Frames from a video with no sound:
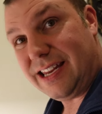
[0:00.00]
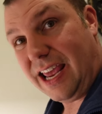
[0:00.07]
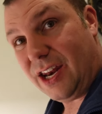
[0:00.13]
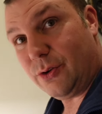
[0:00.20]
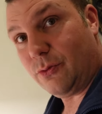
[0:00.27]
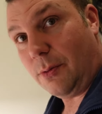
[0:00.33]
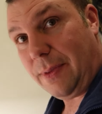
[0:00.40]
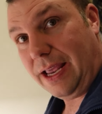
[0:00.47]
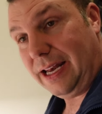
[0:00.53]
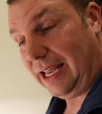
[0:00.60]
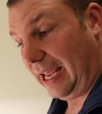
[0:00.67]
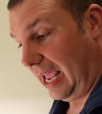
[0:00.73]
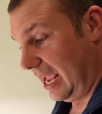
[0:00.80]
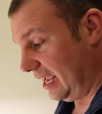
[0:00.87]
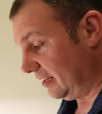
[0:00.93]
10
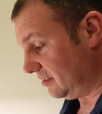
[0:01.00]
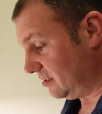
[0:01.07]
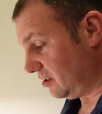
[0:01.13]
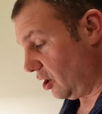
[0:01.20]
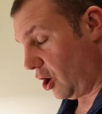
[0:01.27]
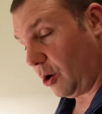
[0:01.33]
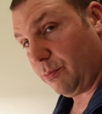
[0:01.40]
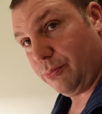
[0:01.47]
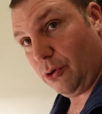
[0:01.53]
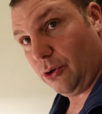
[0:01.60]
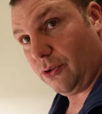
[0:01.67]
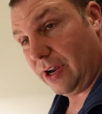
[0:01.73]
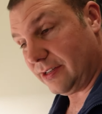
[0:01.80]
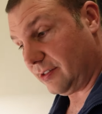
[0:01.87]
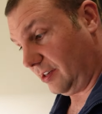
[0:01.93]
remaining eggs are
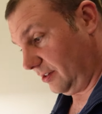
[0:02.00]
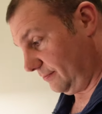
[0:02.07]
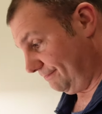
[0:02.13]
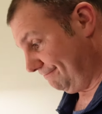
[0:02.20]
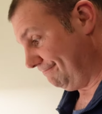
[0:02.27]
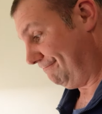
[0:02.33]
progressing.